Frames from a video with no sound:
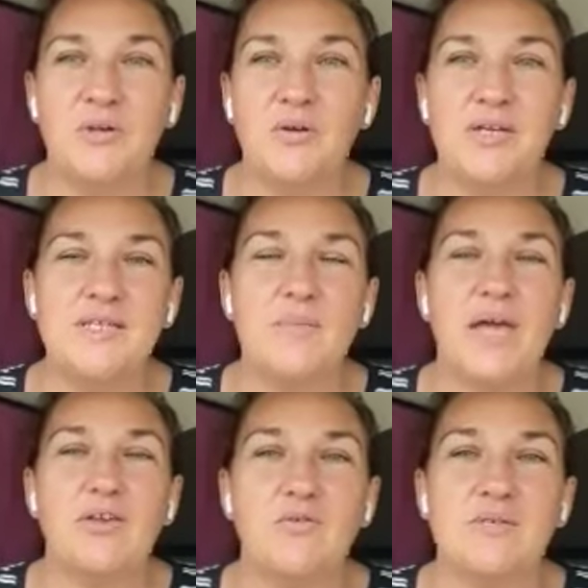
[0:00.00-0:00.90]
curious
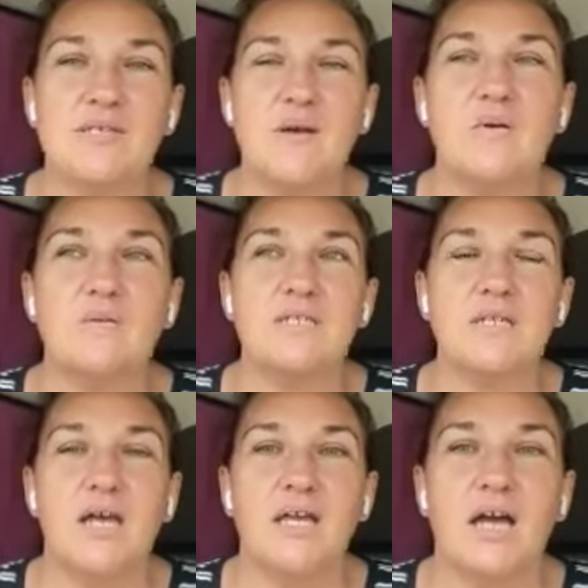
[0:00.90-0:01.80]
about your results.
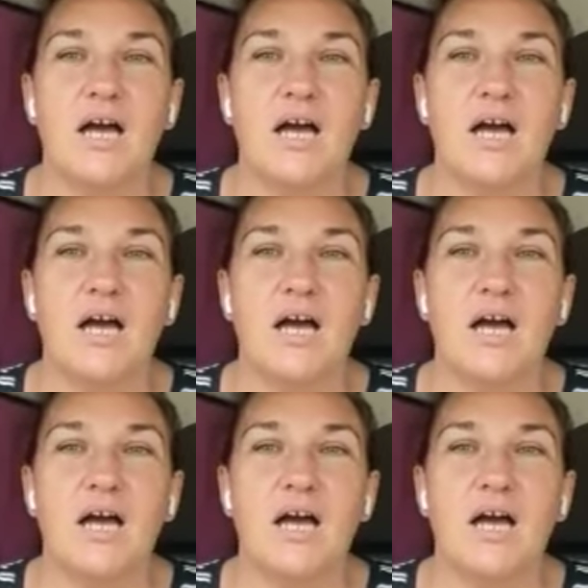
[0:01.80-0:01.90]
Like,